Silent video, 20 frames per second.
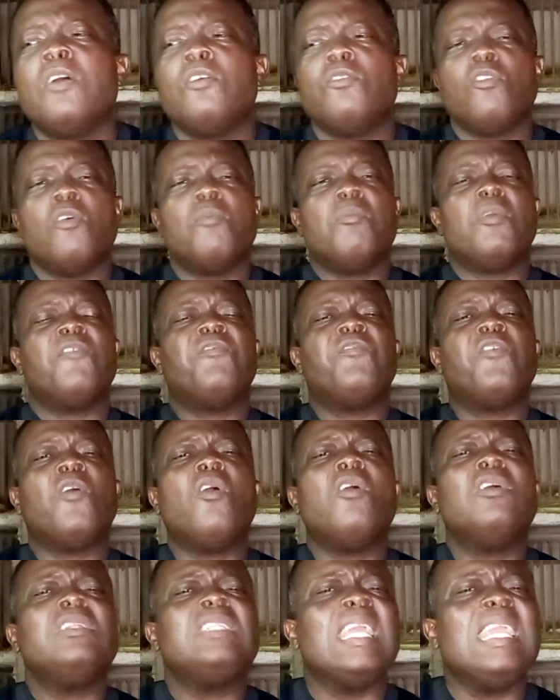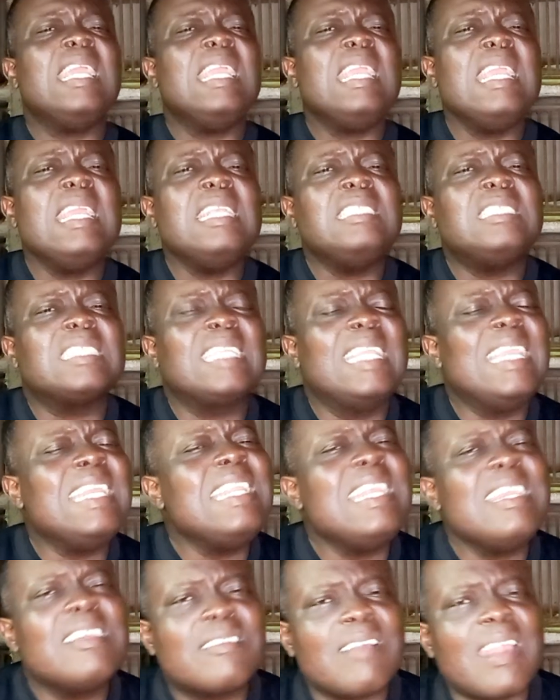Number 4, they eat
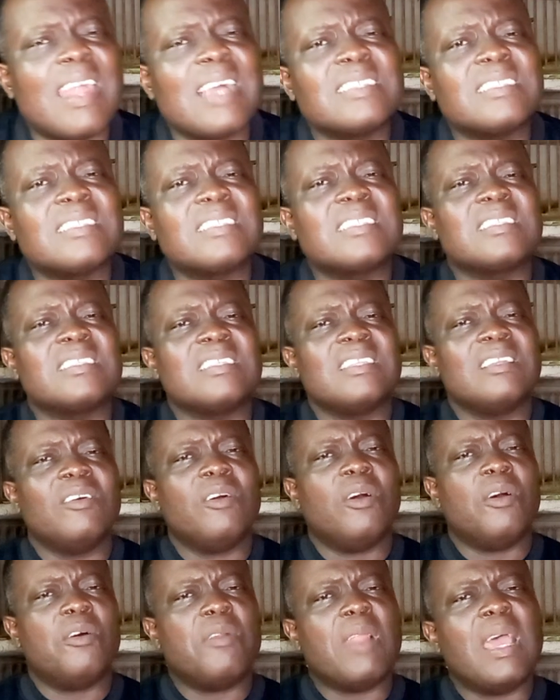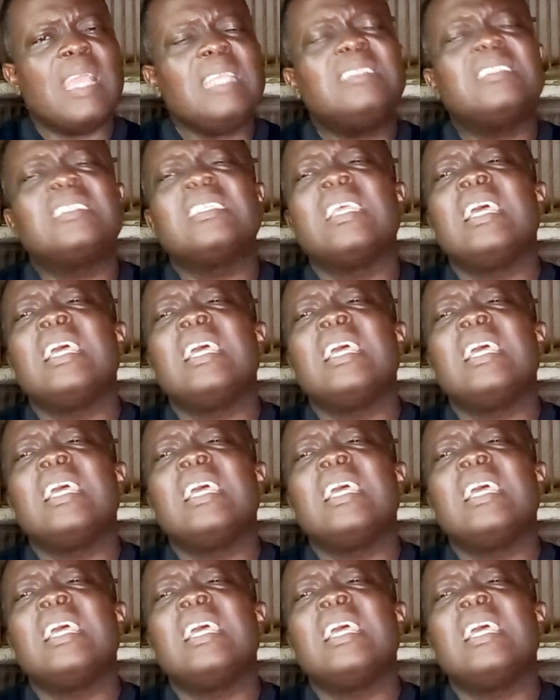guinea grass, all right?